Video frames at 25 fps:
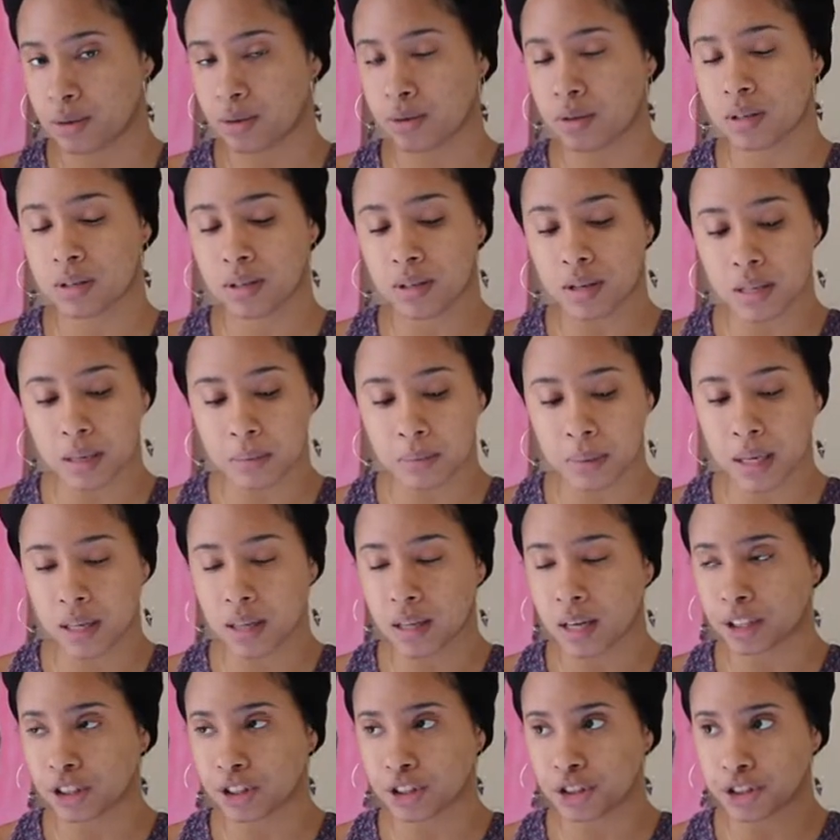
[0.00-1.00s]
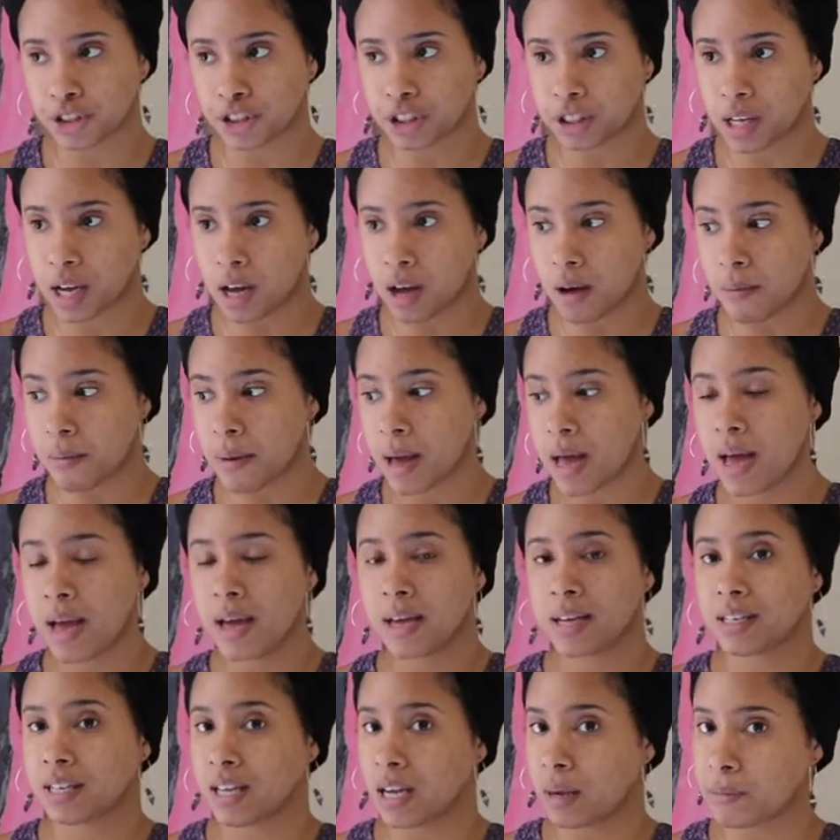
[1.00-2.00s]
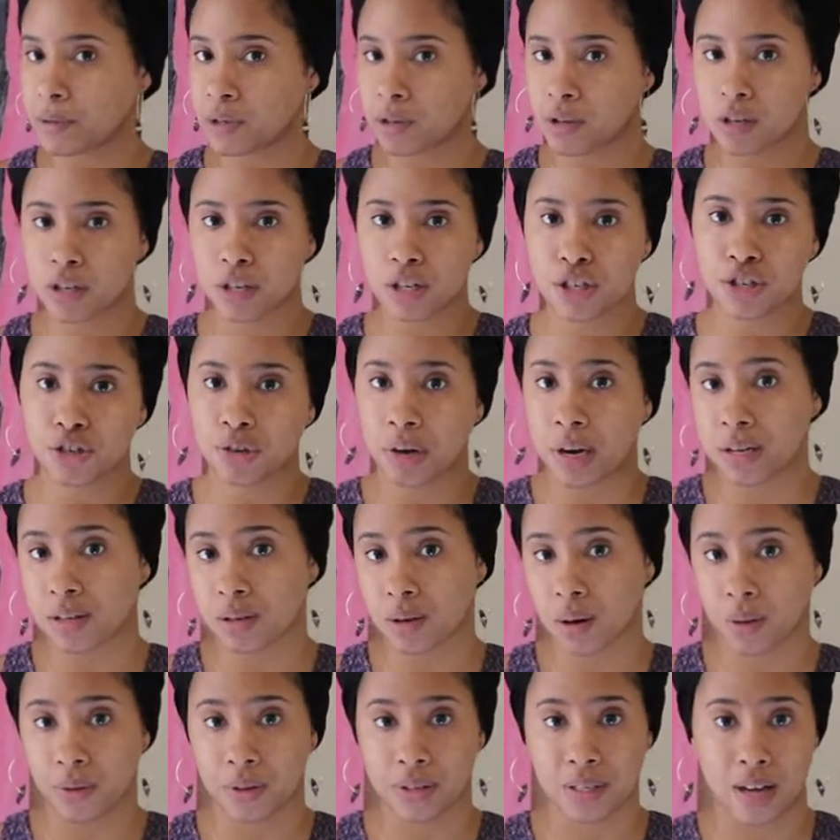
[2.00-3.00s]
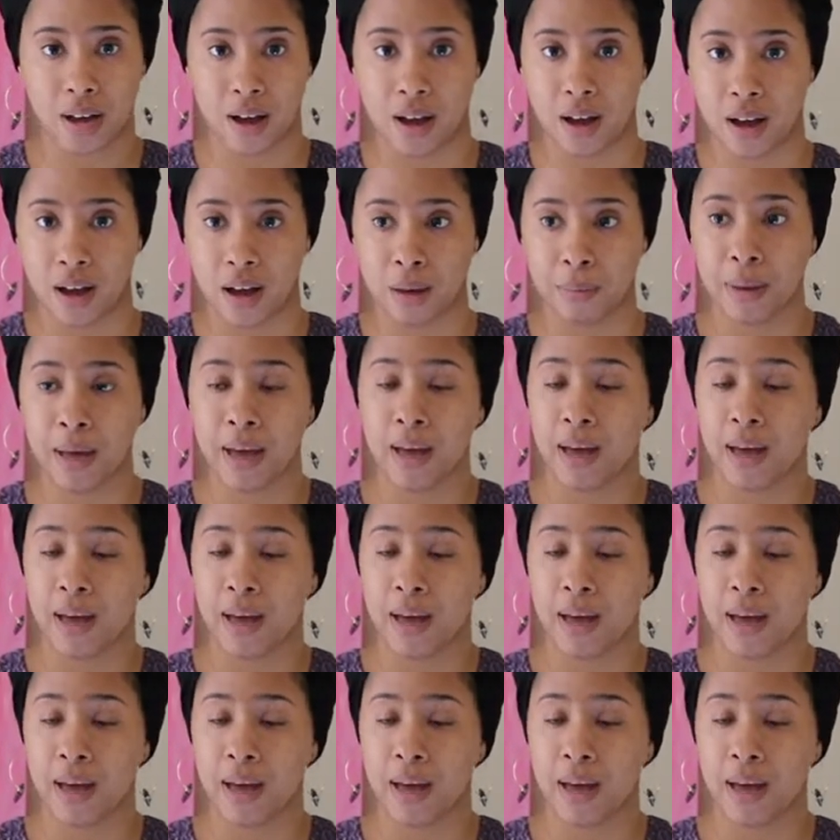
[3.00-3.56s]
So this doesn't mean that you're some damsel in distress all the time